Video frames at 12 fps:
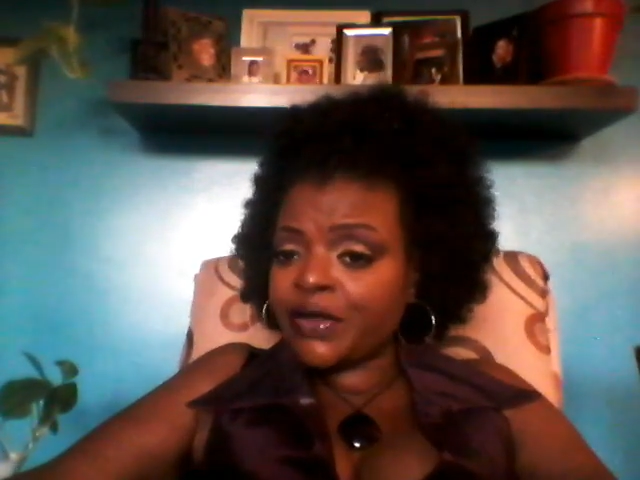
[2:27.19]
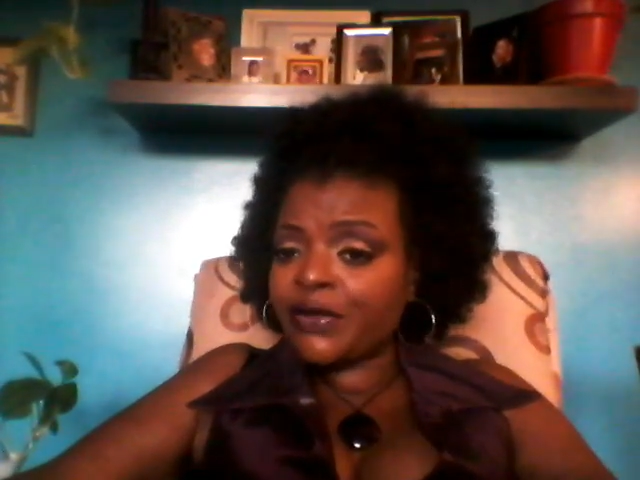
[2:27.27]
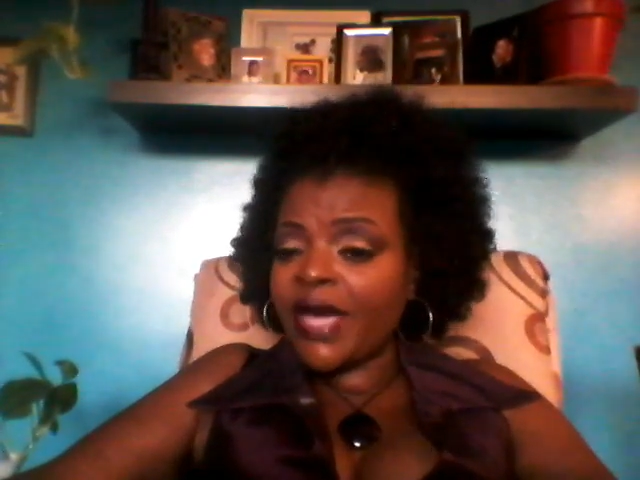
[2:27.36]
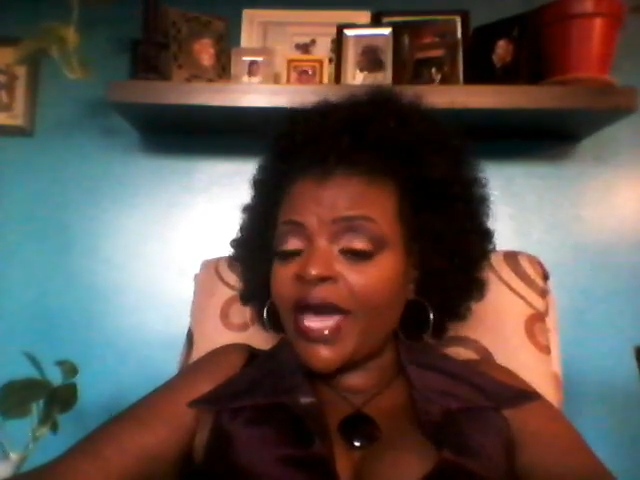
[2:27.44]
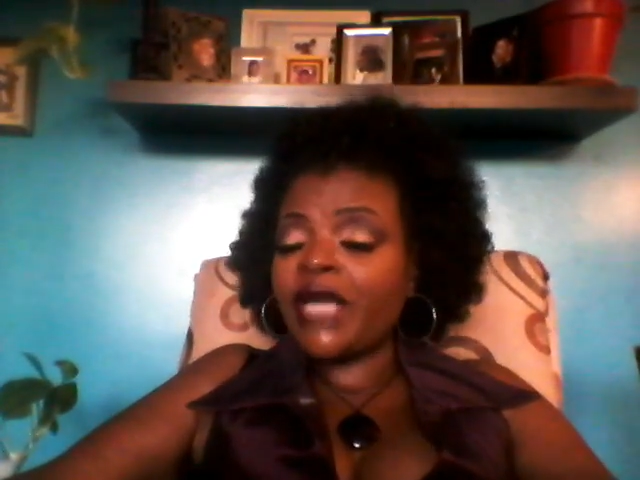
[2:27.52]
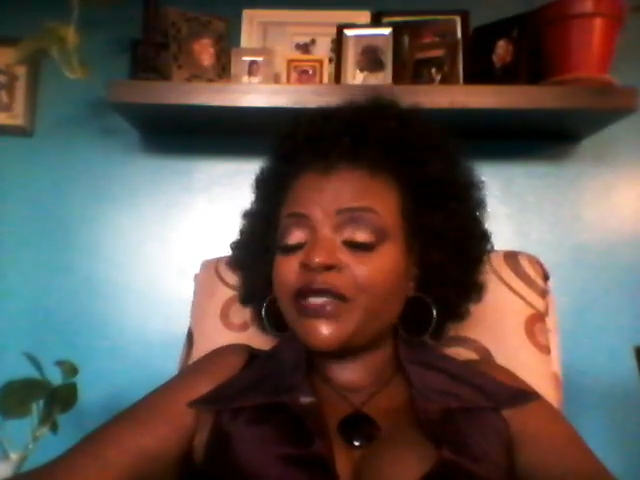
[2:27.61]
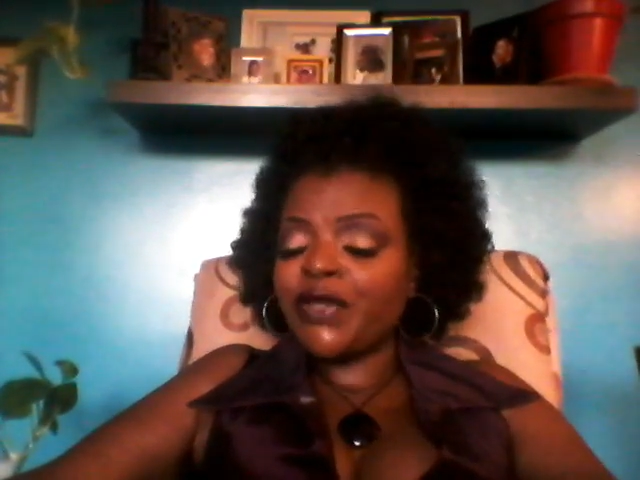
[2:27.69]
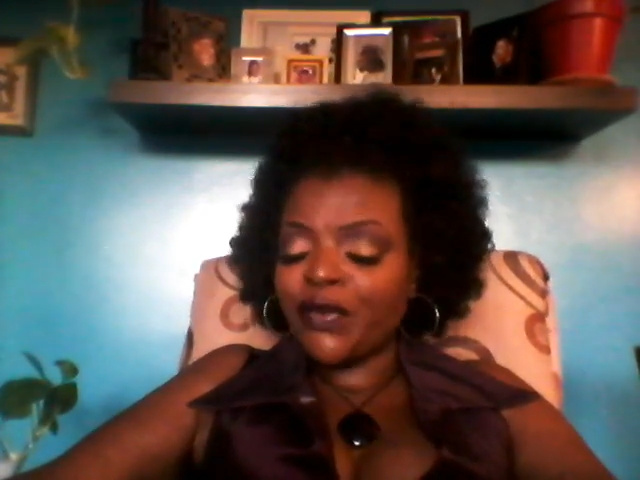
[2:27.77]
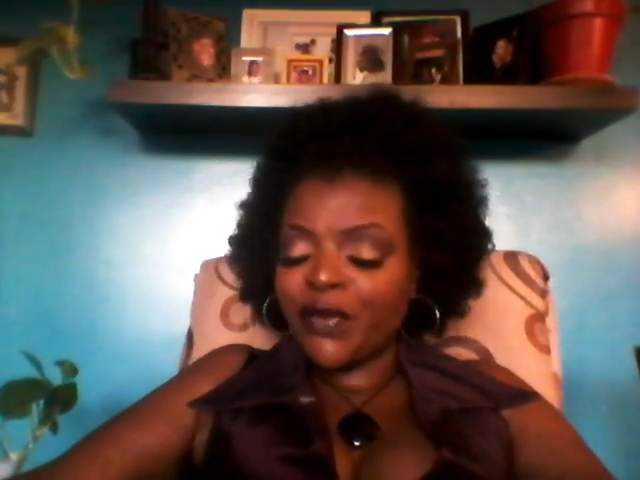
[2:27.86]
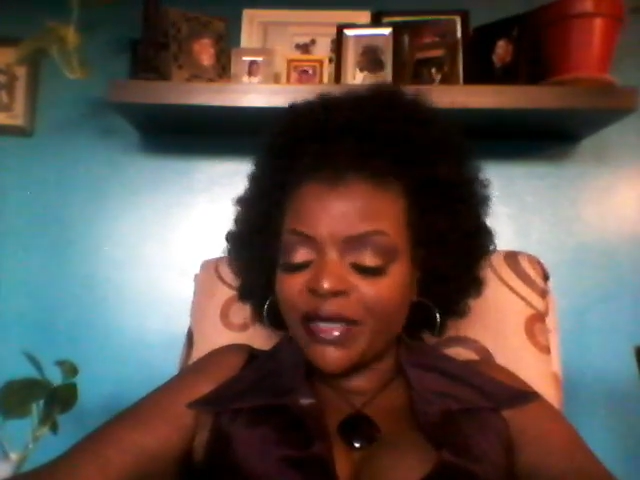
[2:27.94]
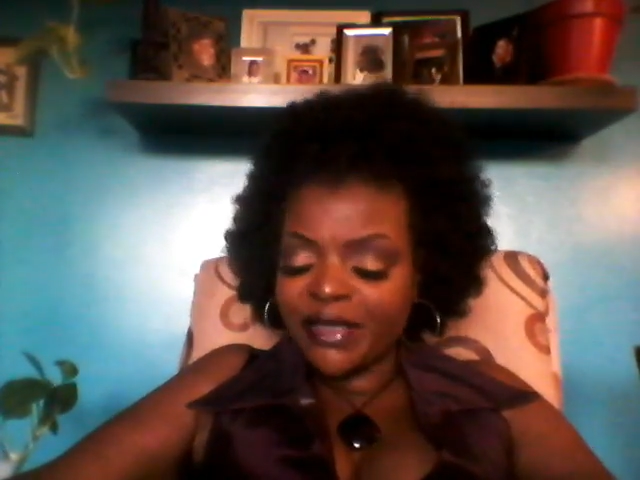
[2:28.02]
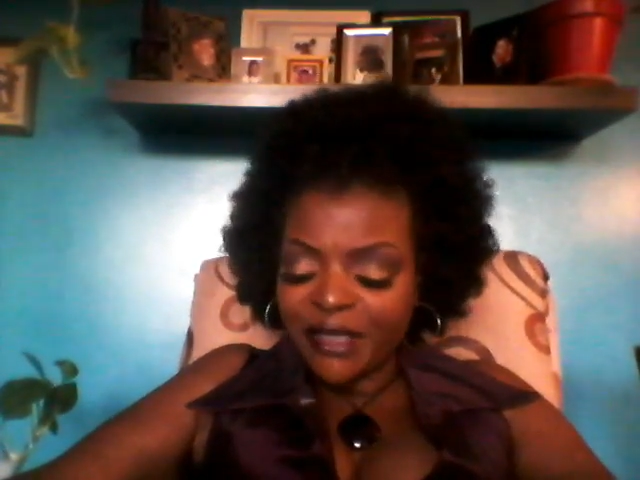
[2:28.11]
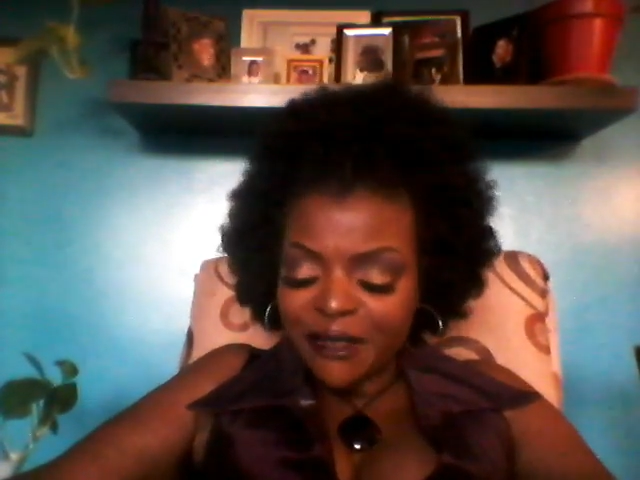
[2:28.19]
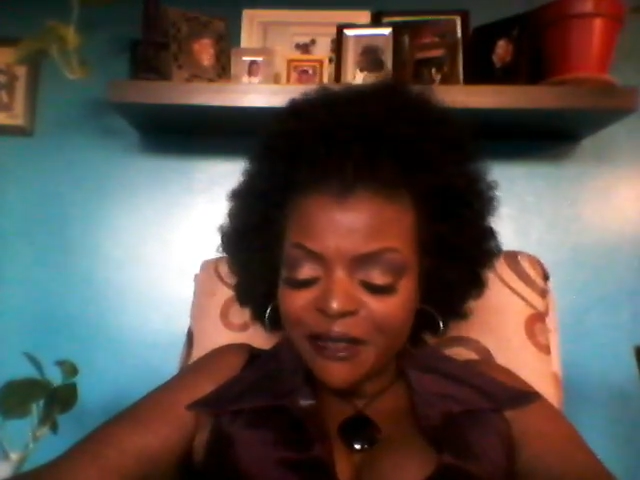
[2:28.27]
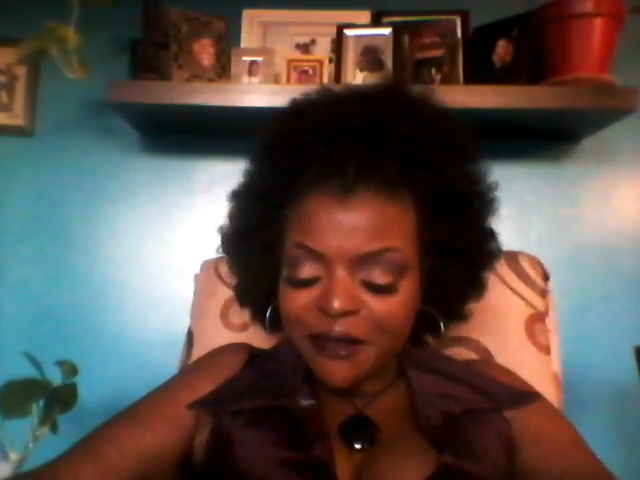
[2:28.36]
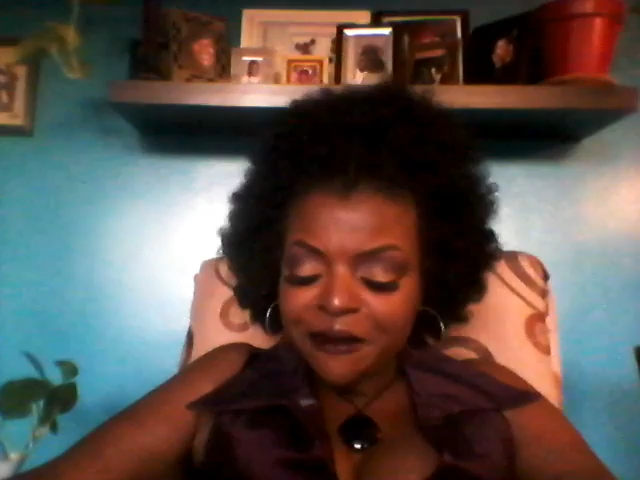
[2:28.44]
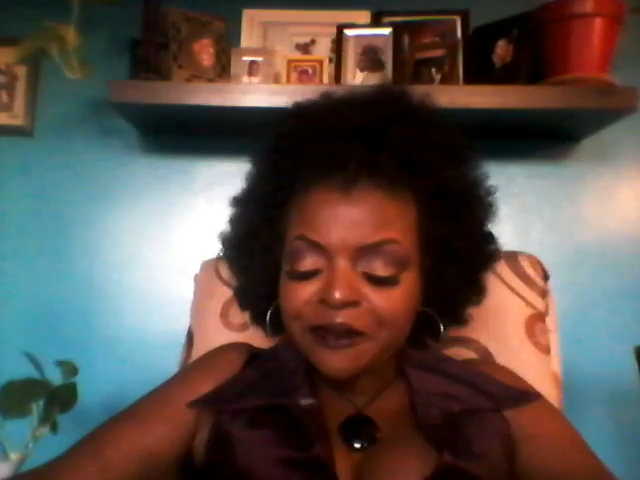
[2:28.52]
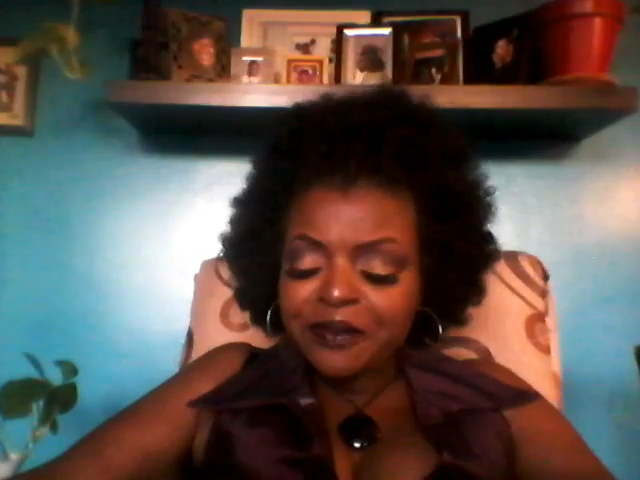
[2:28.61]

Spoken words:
to answer your questions.